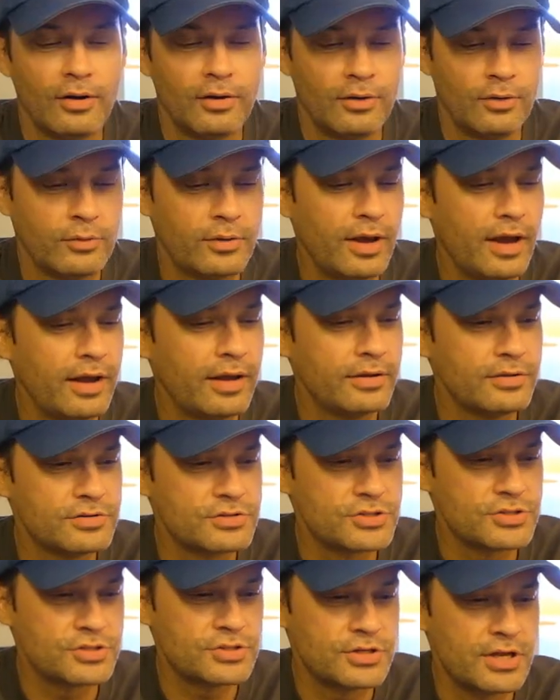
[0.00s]
Okay,
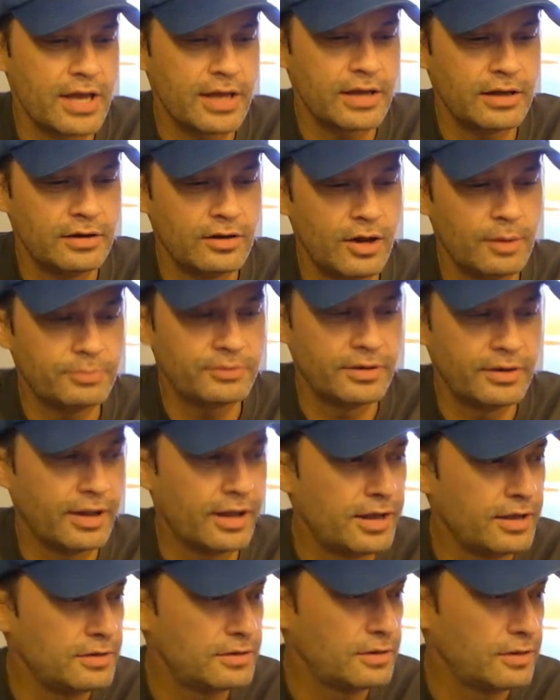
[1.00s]
second up
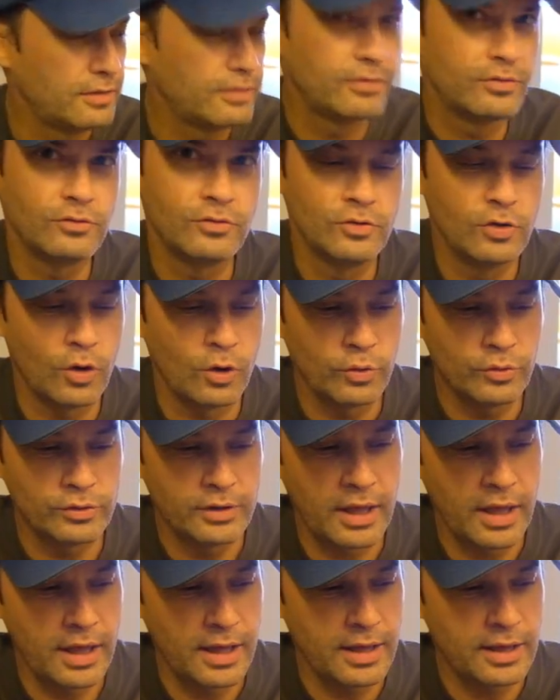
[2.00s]
tonight, gold
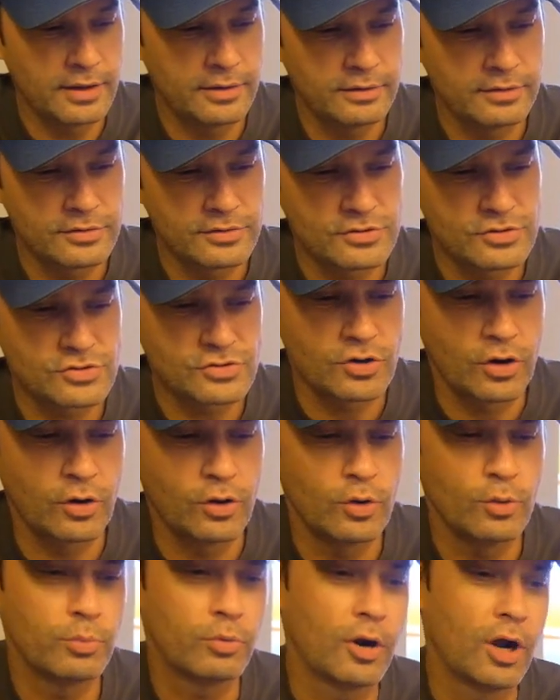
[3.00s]
can,
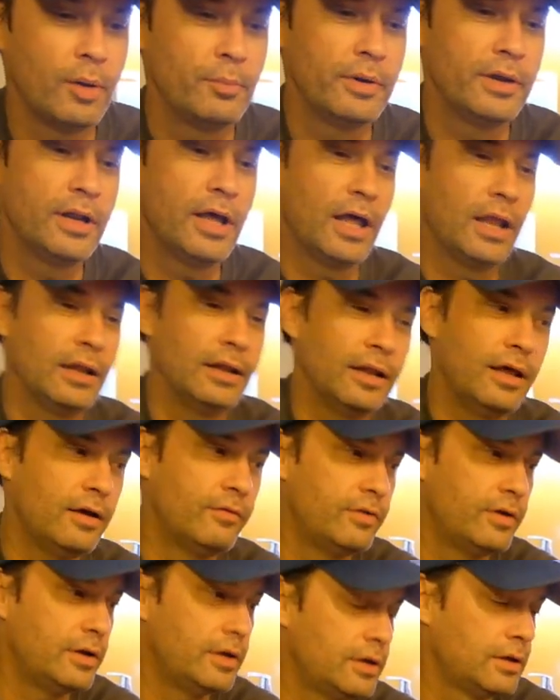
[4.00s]
Staropramen
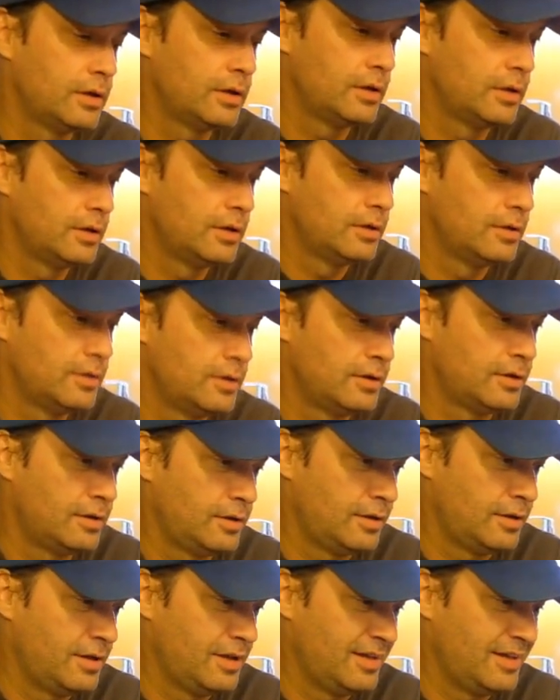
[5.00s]
11.
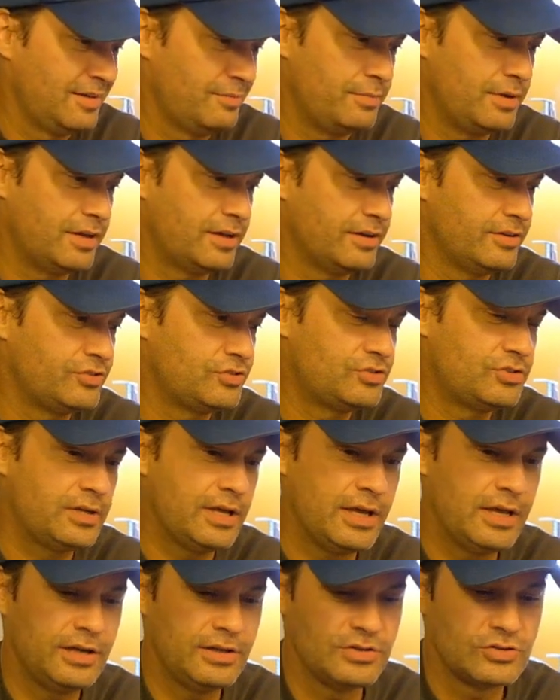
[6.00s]
Because
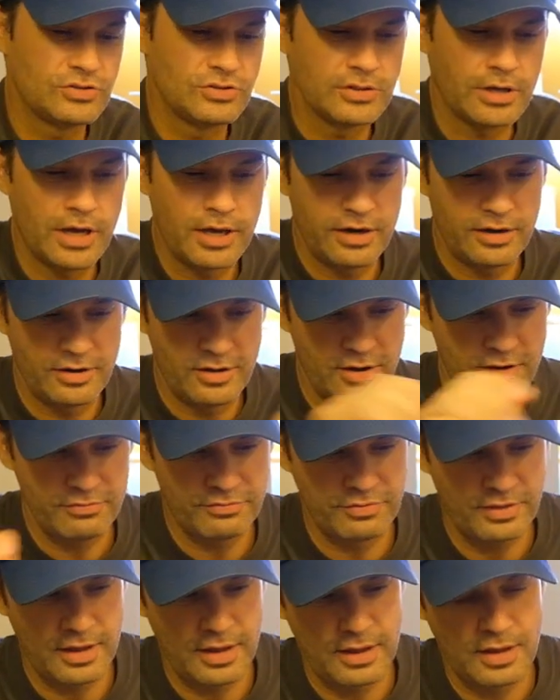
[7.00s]
10 is not
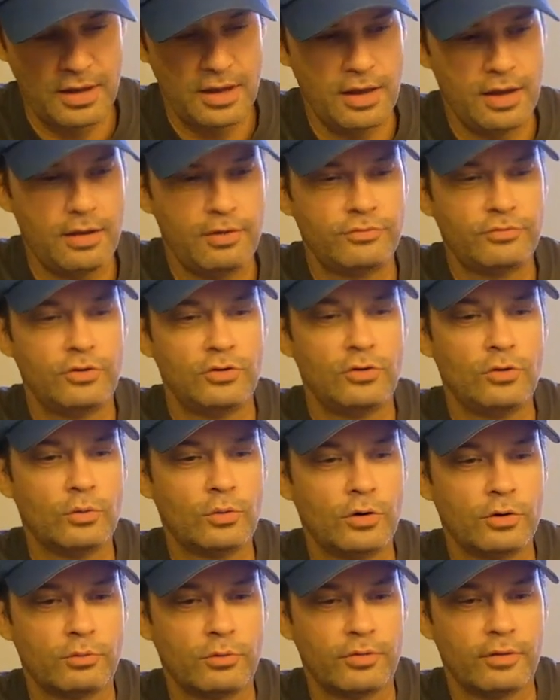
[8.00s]
enough, they have to do
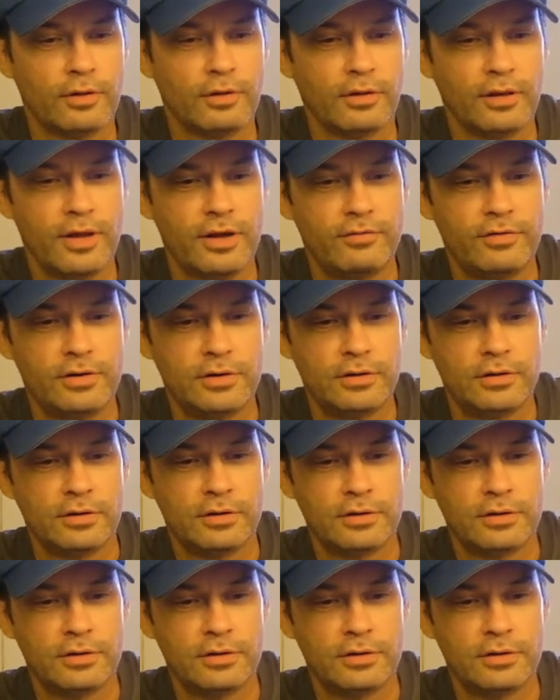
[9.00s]
one with 11.